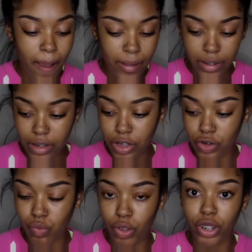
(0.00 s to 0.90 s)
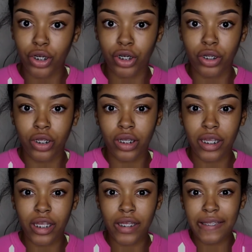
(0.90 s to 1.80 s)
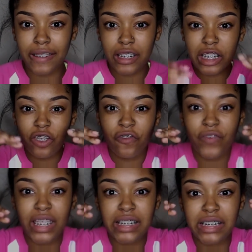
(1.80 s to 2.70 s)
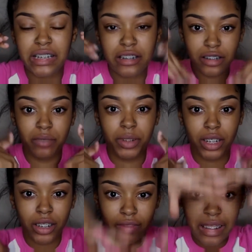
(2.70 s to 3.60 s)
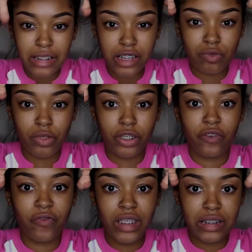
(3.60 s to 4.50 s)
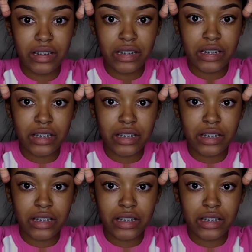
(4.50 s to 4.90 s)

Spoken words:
is where your face is slimming, and this is where your face is